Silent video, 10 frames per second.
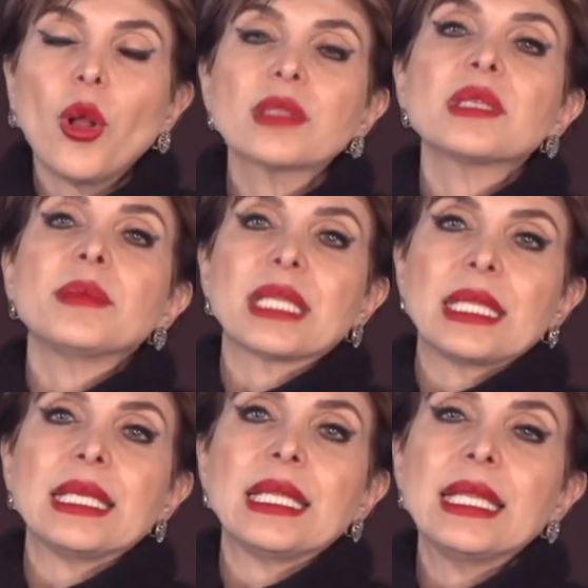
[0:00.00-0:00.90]

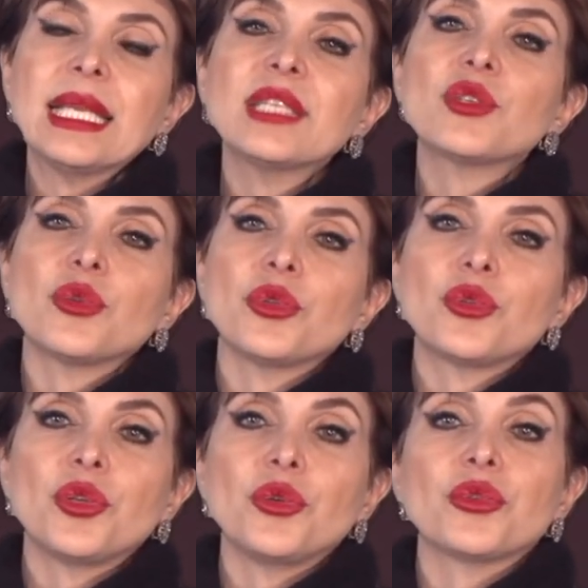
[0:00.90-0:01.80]
ultimately leads you
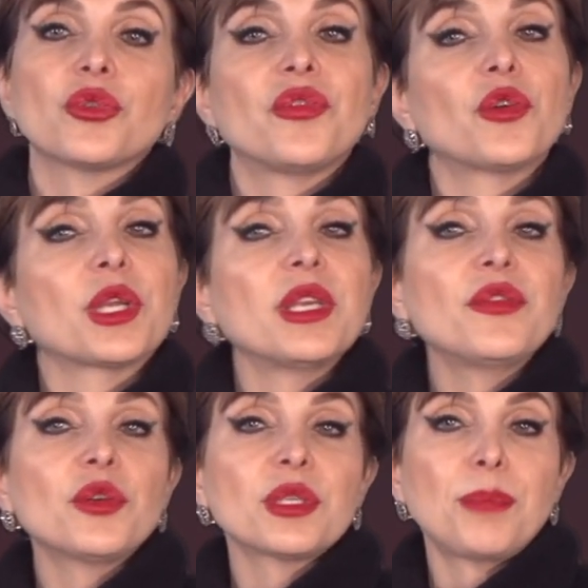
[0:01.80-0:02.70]
to forgive
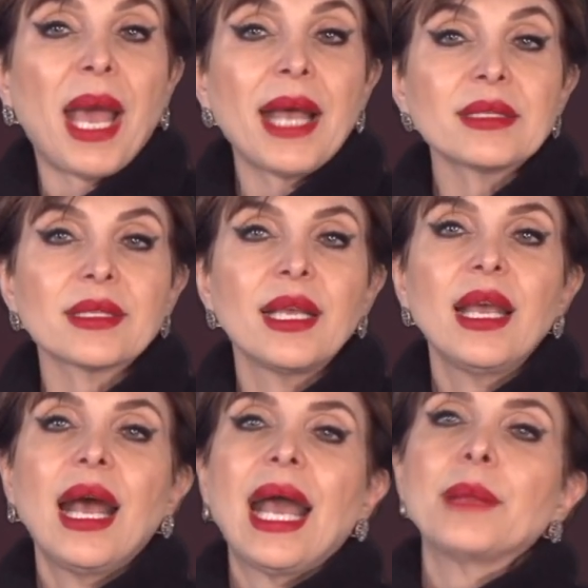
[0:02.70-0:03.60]
your past
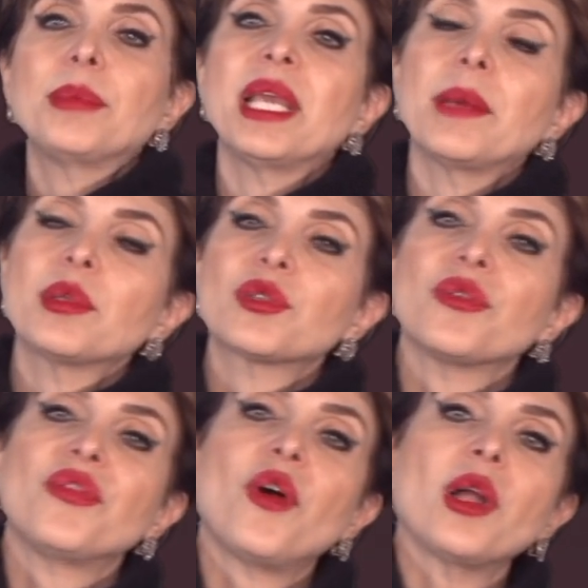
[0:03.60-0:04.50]
and be able
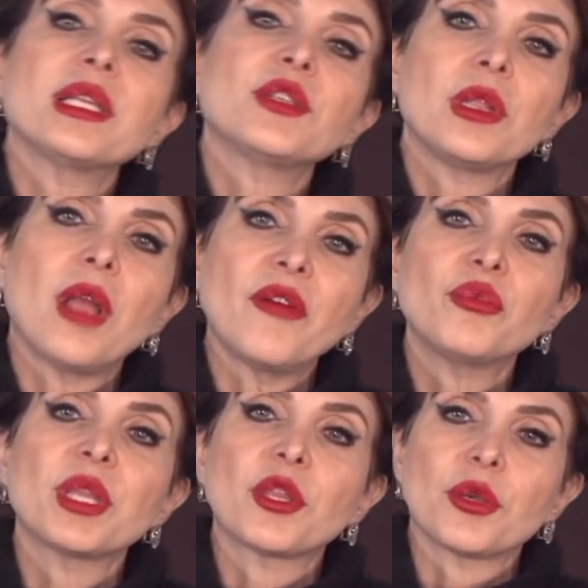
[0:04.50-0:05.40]
to fall in love
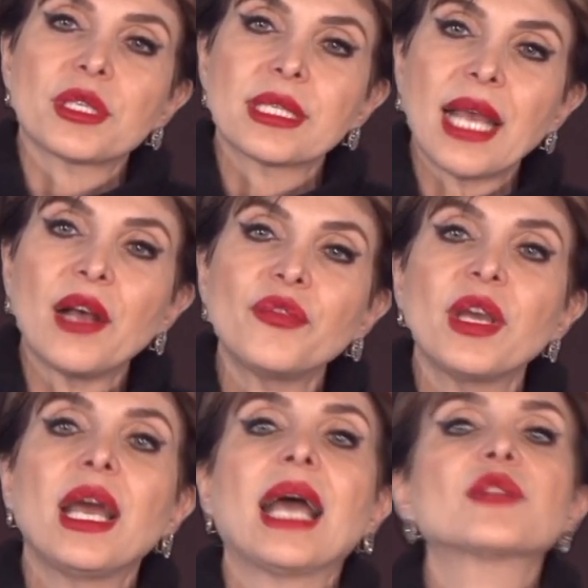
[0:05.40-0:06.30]
with yourself
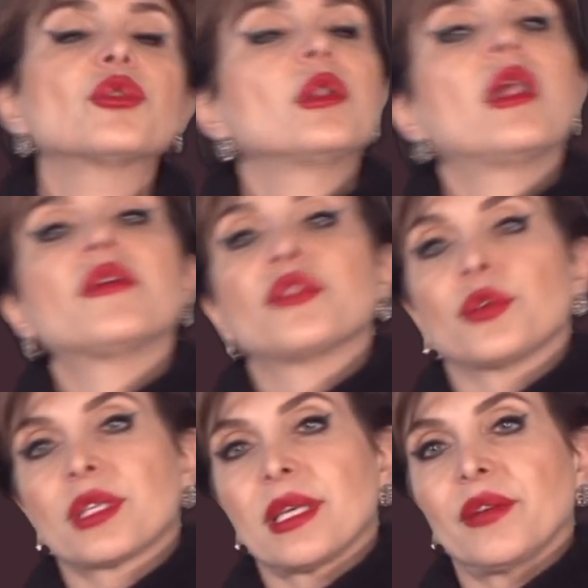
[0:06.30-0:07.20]
and to love
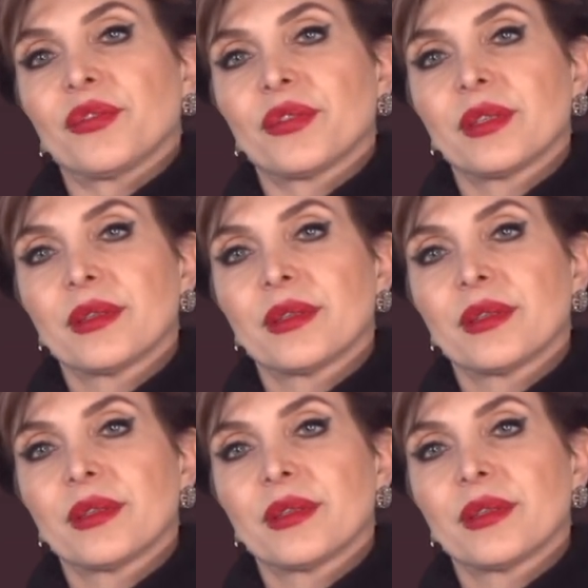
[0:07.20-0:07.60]
yourself.